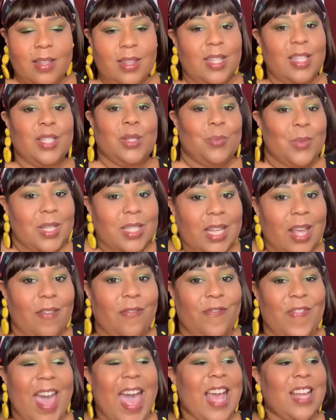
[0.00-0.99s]
This was a
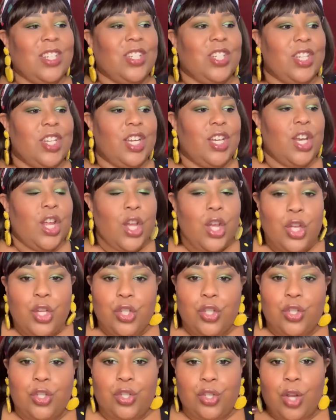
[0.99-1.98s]
fashion
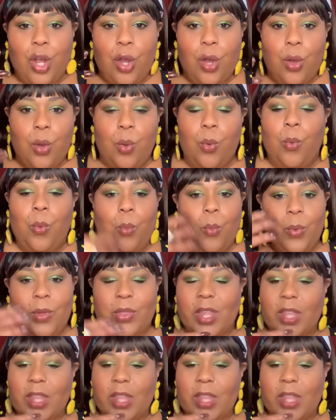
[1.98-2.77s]
show with